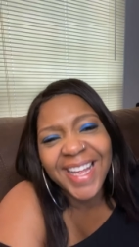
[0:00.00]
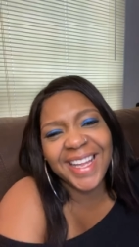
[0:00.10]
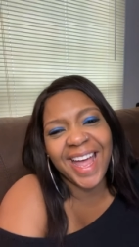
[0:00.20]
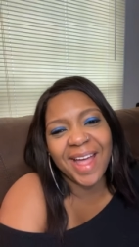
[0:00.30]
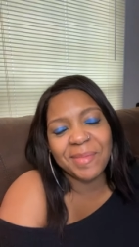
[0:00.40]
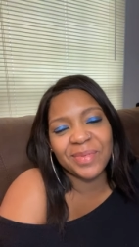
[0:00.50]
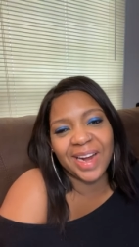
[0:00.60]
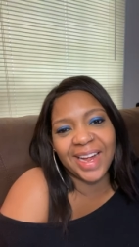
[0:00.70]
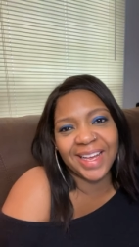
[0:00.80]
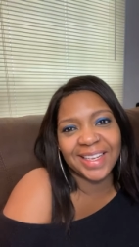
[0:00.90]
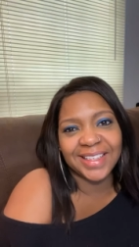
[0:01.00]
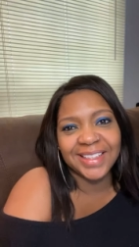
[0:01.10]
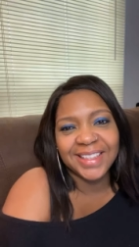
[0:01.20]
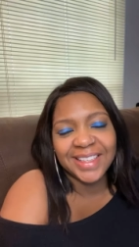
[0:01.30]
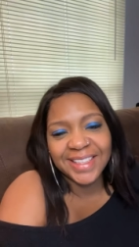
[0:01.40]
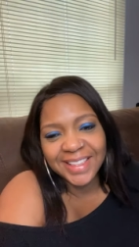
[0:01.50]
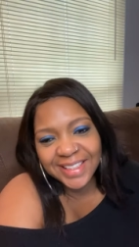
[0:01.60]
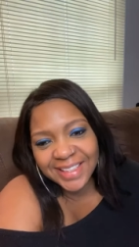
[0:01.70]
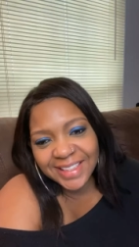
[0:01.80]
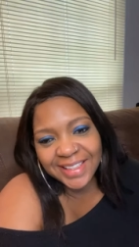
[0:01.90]
Yay, Brian.
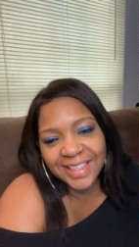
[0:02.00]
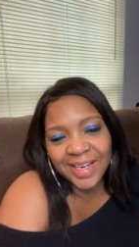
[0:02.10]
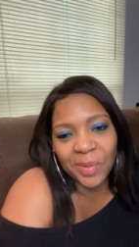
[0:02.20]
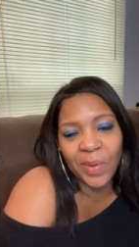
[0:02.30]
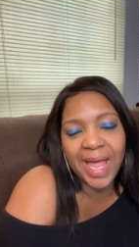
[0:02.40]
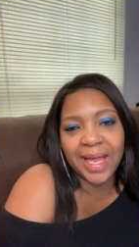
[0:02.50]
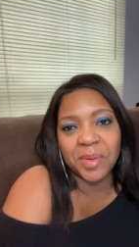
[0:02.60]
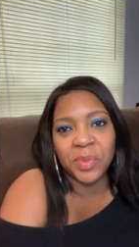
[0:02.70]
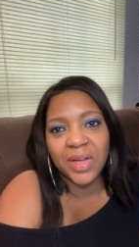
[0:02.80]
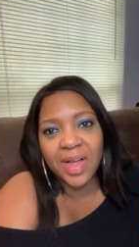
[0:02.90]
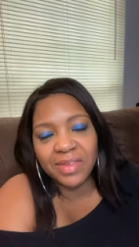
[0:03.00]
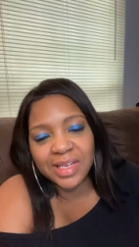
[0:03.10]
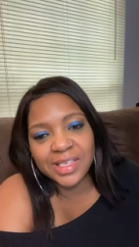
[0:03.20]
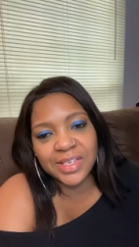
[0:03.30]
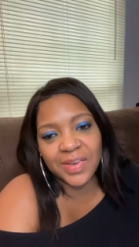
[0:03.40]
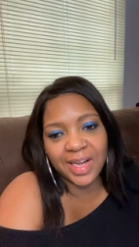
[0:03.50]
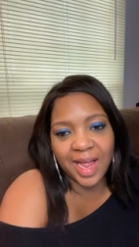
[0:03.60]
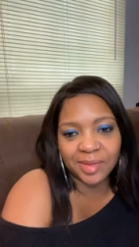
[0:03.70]
Welcome. We're gonna have a good show today.